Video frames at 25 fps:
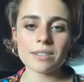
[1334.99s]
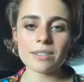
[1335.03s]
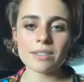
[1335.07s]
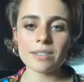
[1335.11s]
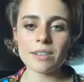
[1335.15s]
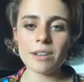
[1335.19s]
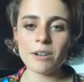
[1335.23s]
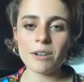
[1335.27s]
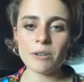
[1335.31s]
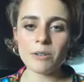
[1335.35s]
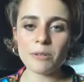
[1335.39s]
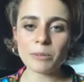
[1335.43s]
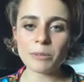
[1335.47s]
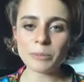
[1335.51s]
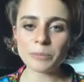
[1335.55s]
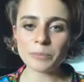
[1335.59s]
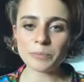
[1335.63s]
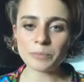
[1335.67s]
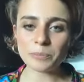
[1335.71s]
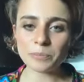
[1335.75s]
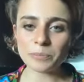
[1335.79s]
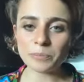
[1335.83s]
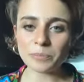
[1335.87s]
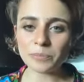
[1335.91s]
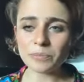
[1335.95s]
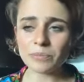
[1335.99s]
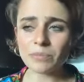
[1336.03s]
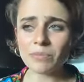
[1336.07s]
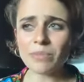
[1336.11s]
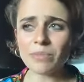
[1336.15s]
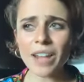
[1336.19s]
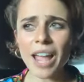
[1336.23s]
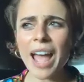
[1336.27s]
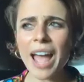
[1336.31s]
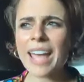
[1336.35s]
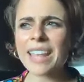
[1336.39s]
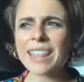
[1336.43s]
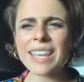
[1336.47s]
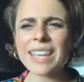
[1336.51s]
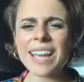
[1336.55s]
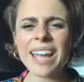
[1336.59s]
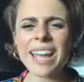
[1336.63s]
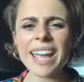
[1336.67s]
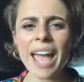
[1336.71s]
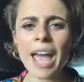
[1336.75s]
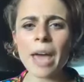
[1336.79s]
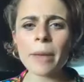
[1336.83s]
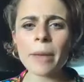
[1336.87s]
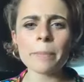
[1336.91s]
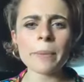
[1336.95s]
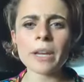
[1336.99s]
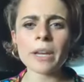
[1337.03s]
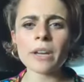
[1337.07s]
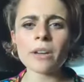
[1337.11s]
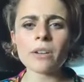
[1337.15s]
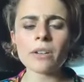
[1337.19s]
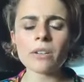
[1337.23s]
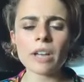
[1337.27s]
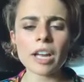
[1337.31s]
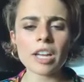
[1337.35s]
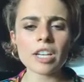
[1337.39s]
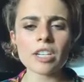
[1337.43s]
So I think I add pickle.